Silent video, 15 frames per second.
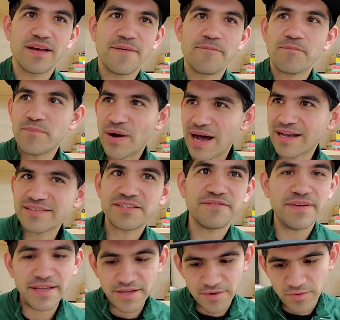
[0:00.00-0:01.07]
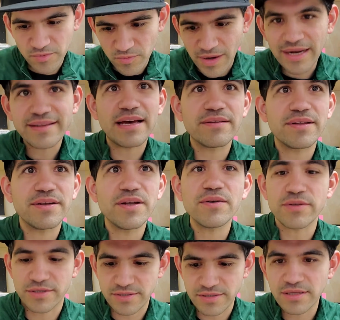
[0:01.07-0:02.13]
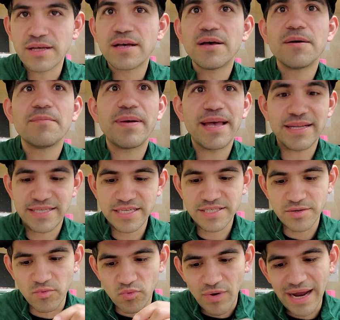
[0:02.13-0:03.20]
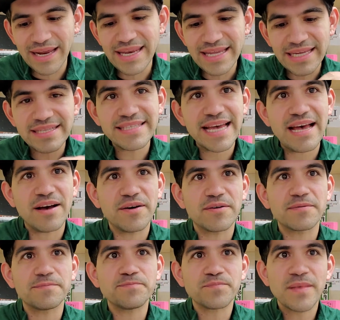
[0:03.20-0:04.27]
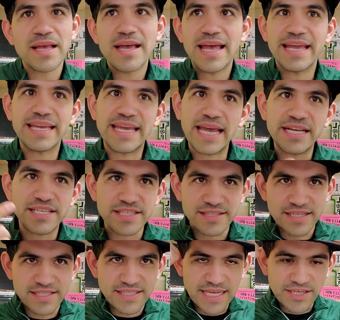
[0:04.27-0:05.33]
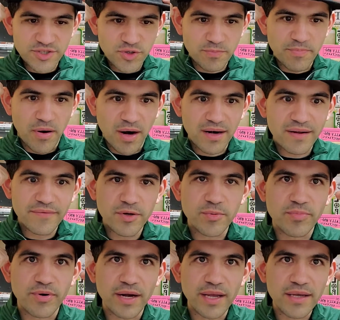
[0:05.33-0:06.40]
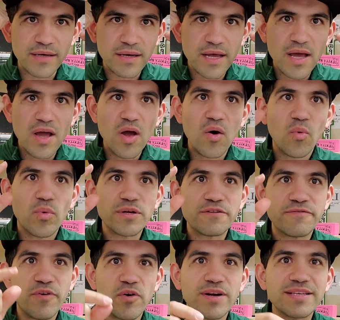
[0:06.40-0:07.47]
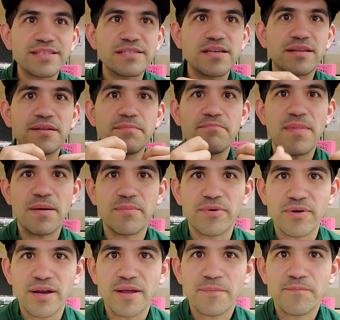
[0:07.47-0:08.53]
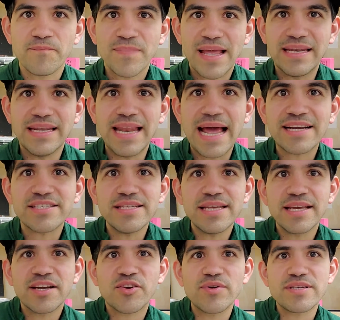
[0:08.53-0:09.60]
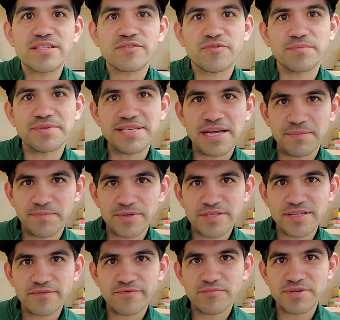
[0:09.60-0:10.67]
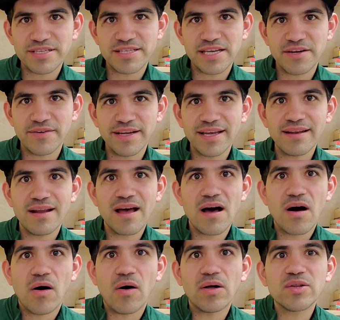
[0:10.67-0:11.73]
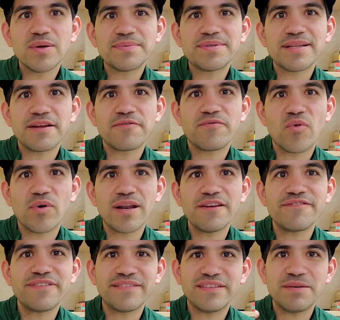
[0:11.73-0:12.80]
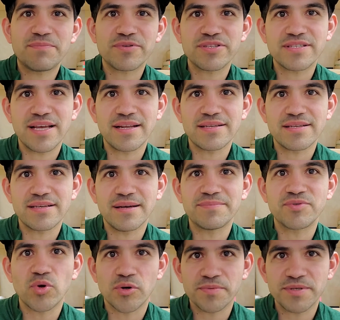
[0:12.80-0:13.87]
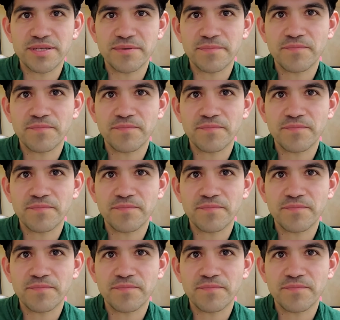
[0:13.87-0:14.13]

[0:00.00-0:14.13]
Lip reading: Pause the video, write down the notes. Pay attention. Writing it down engages the central part of your brain, which focuses on the memory. And it actually increases from 10% from just hearing it all up to like 40, 50% absorption.